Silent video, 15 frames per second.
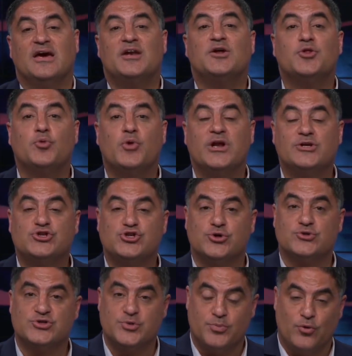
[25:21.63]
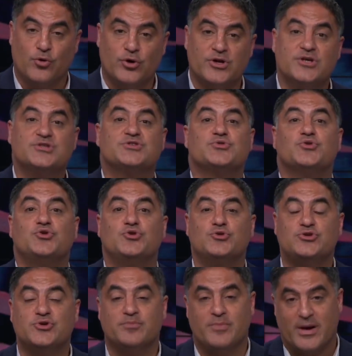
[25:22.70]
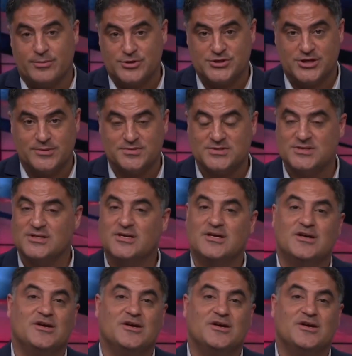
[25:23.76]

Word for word: Another way to show support is through YouTube memberships.